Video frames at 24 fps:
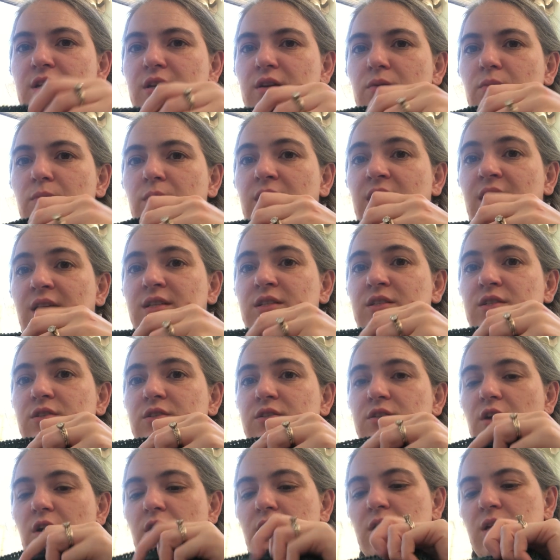When I
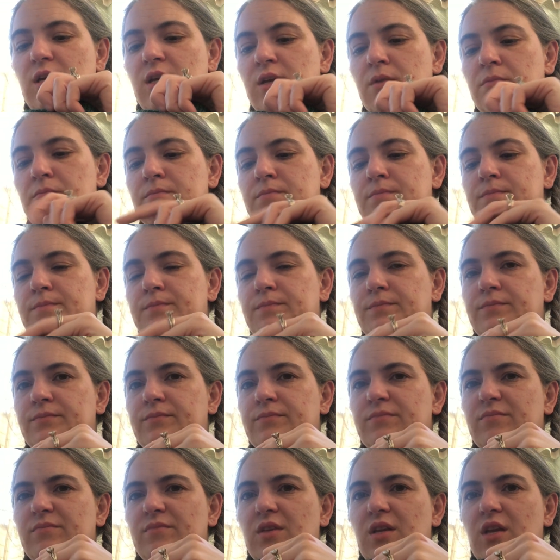started
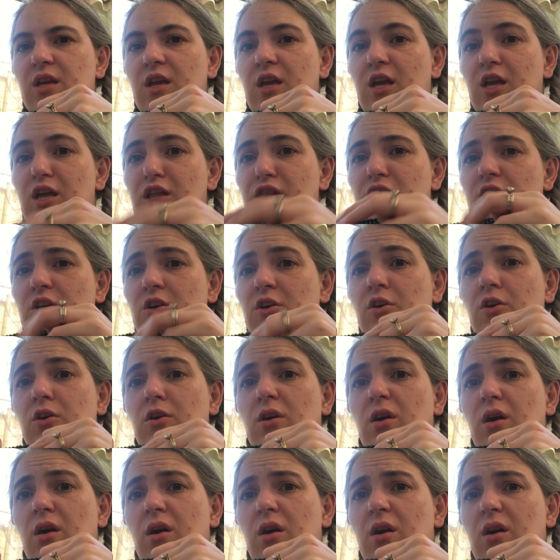in the
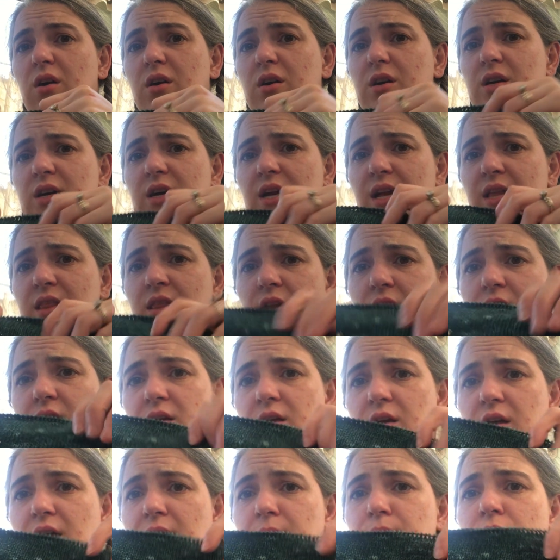car, I think
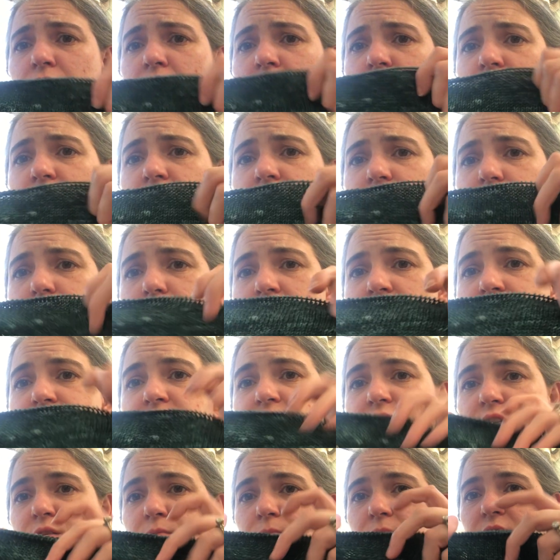I moved my
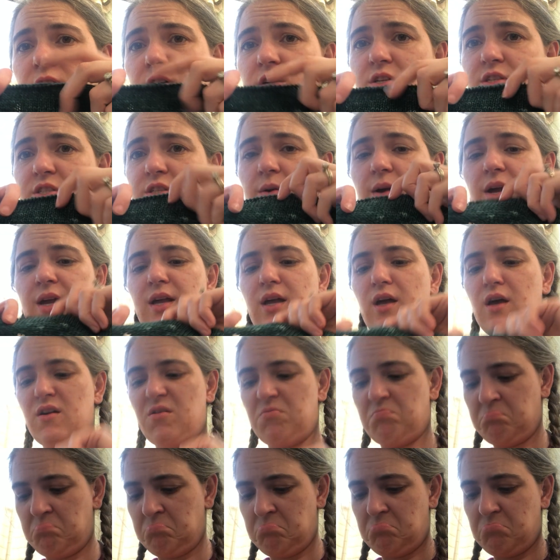stitch marker, so I got
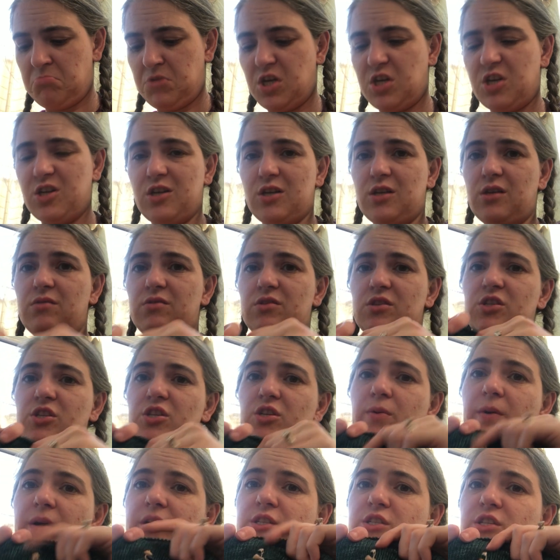a good
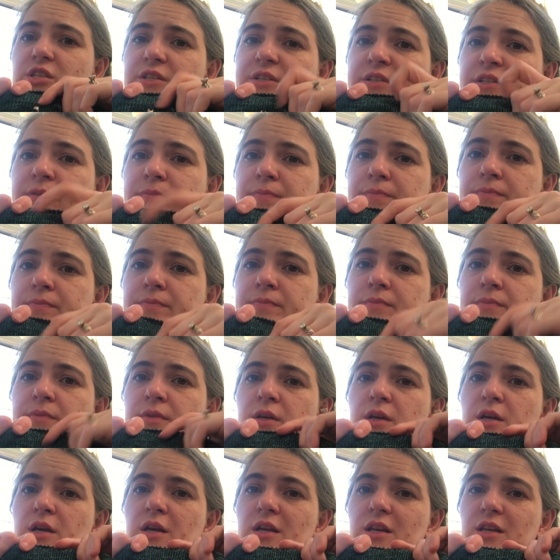2 inches
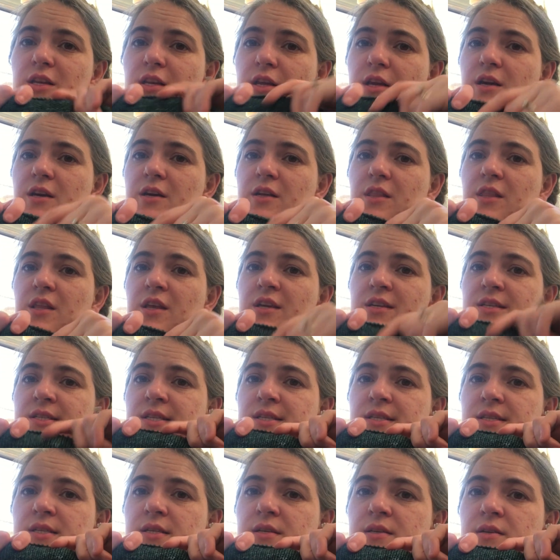knit on
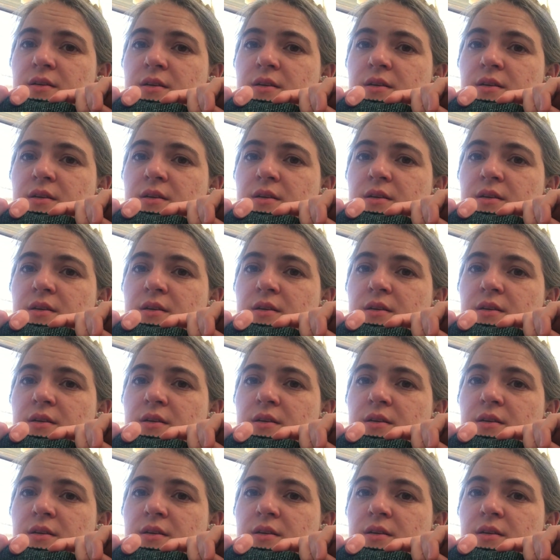this.